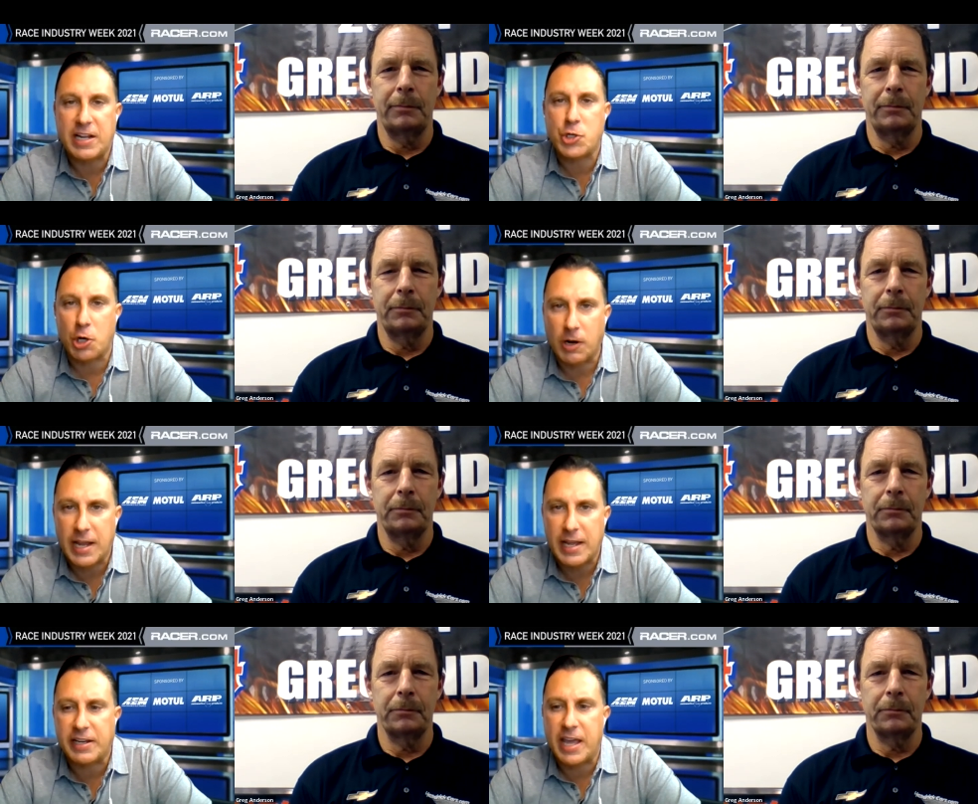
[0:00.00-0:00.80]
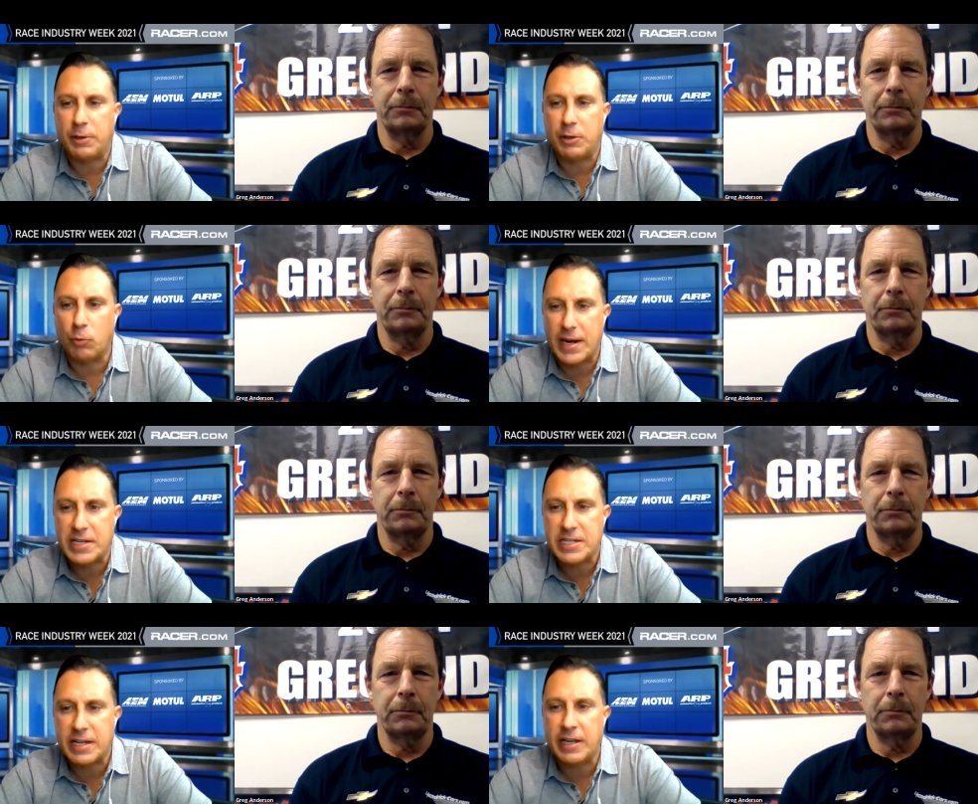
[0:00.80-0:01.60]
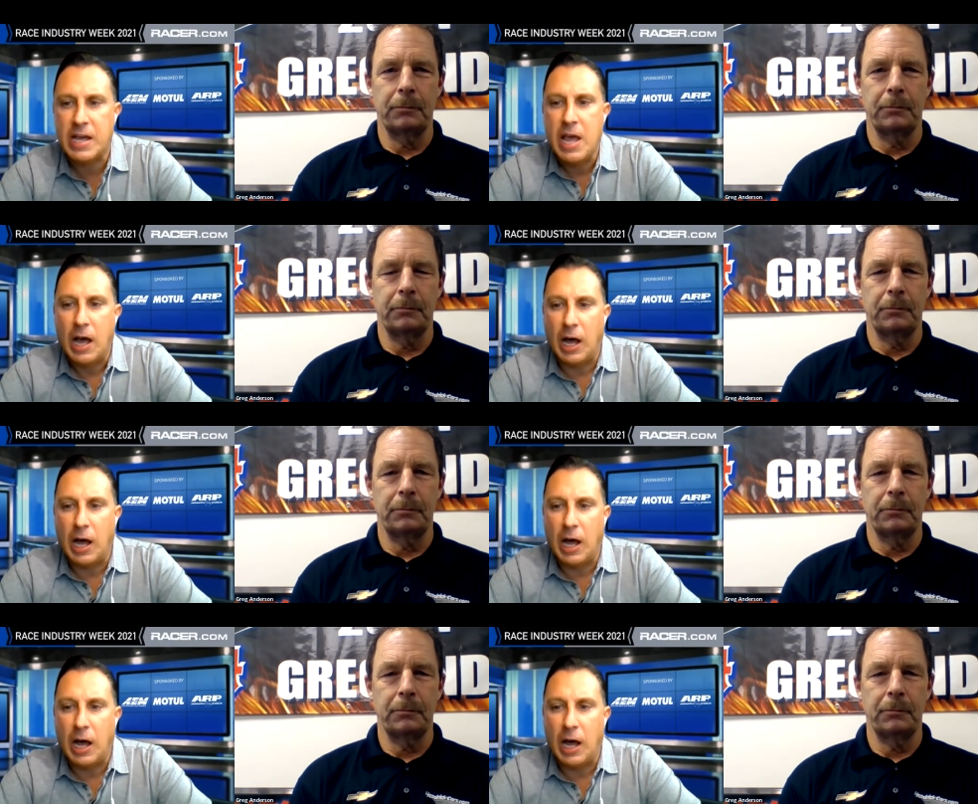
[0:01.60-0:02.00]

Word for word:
Speaker 1: NHRA and KB Racing.